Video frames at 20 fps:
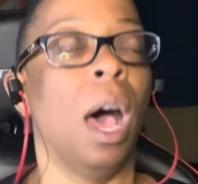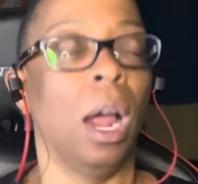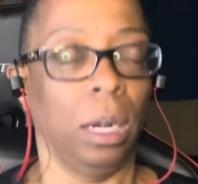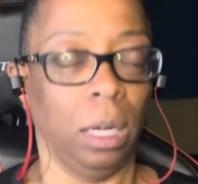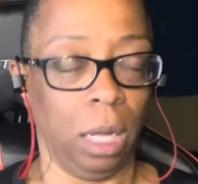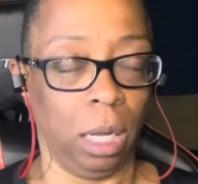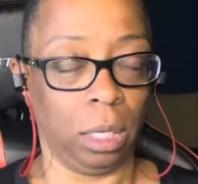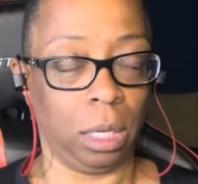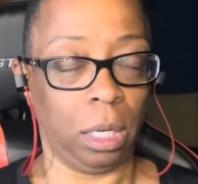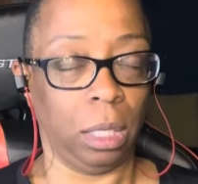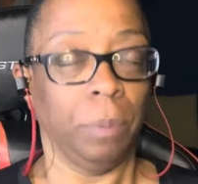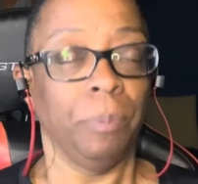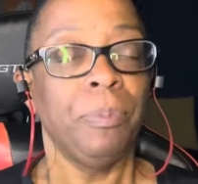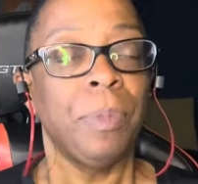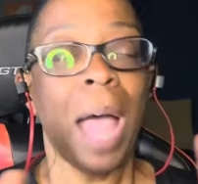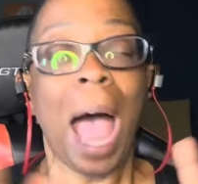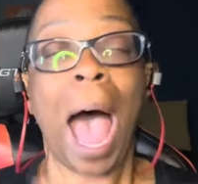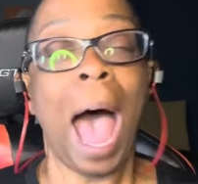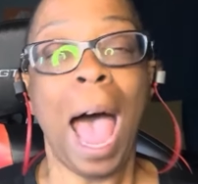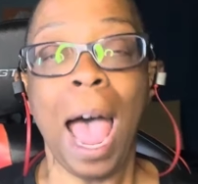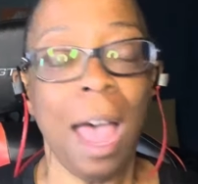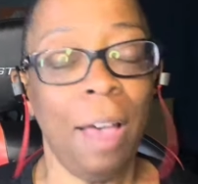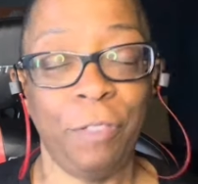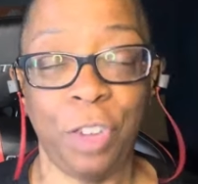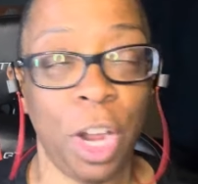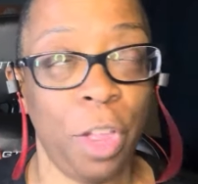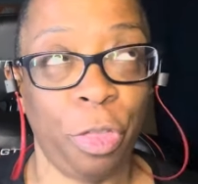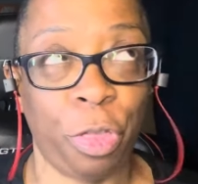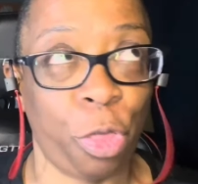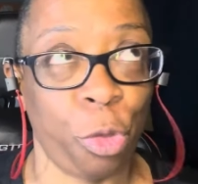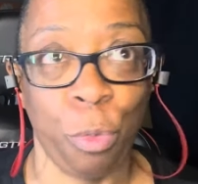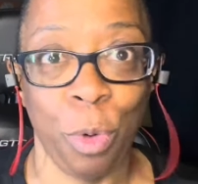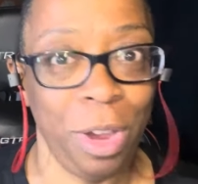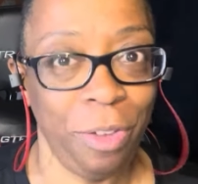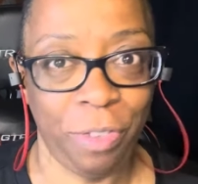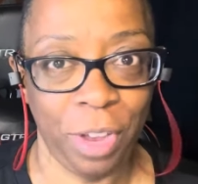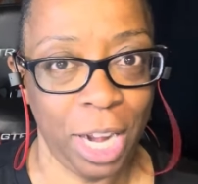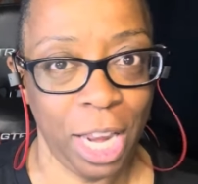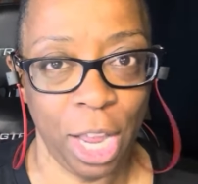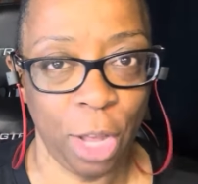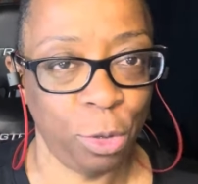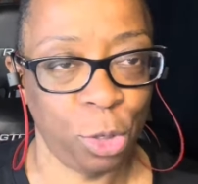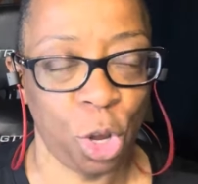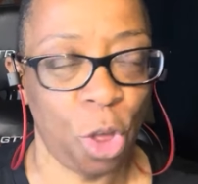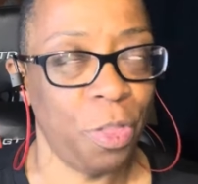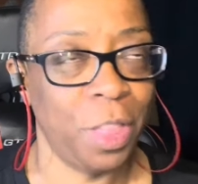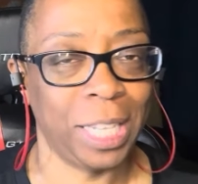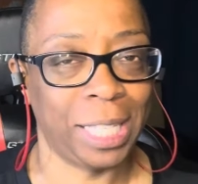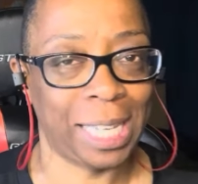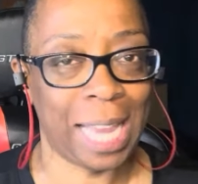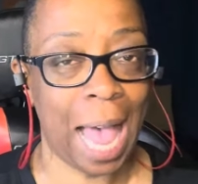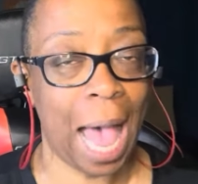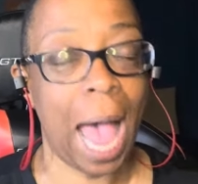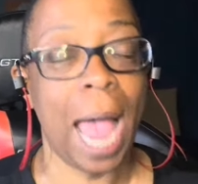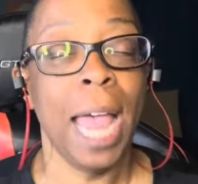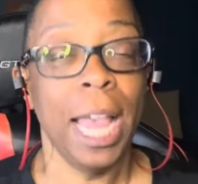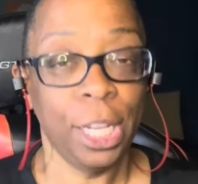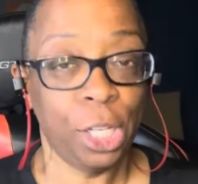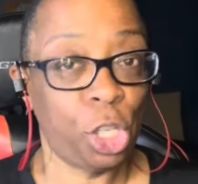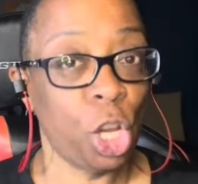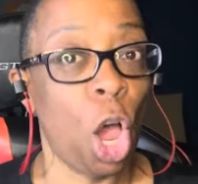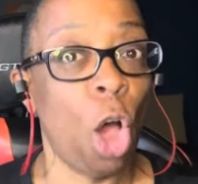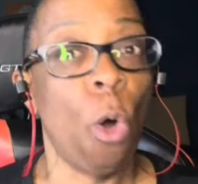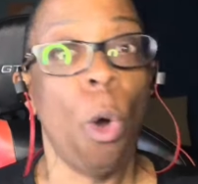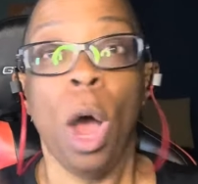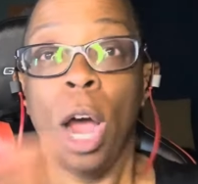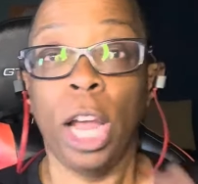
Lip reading: Look, I have done 3 videos on this guy. So